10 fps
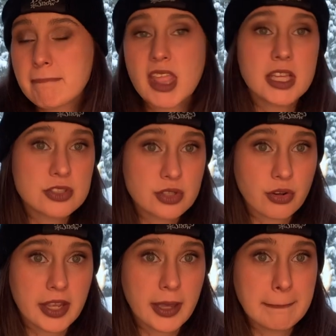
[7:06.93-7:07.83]

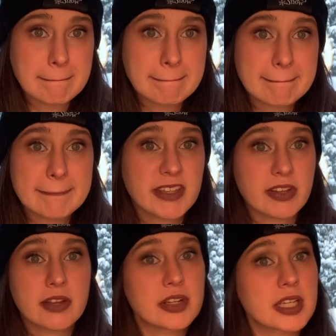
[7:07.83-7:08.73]
Instagram, if I
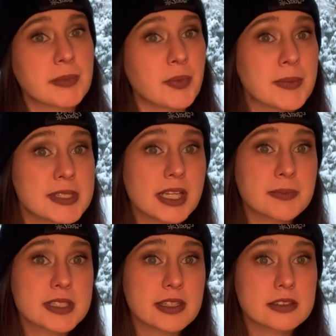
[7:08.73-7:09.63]
ever get my website up
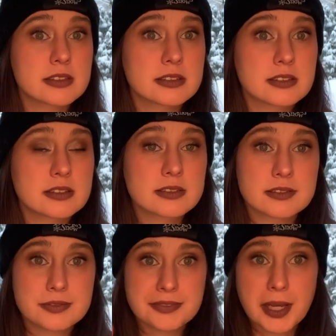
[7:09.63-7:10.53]
to
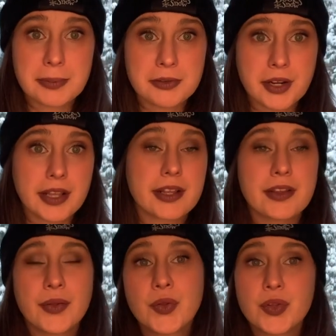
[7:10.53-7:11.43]
up and running.
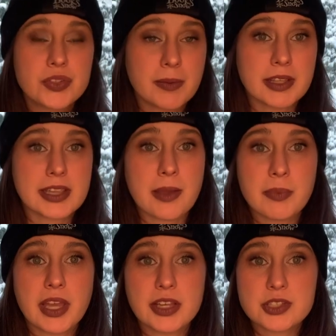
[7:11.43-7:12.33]
Something like that.
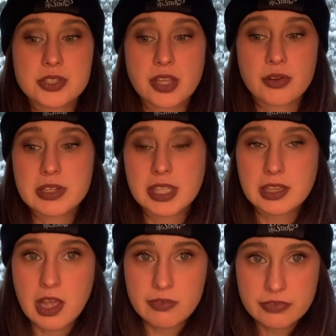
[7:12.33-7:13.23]
But I just, I really
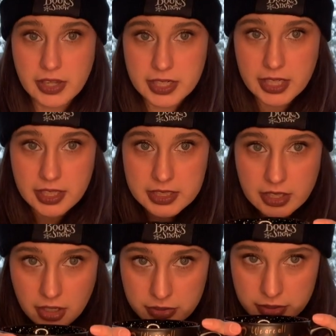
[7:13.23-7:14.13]
love finding indie
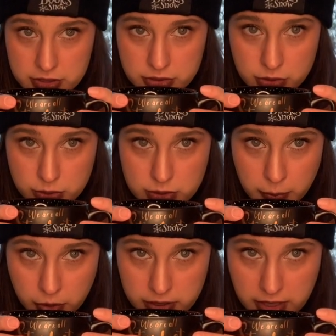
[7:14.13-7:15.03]
authors to
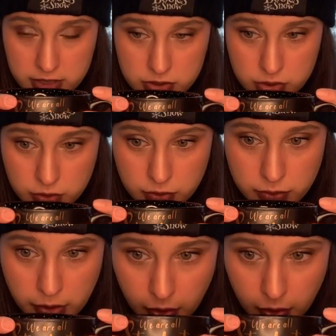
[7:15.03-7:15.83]
support and to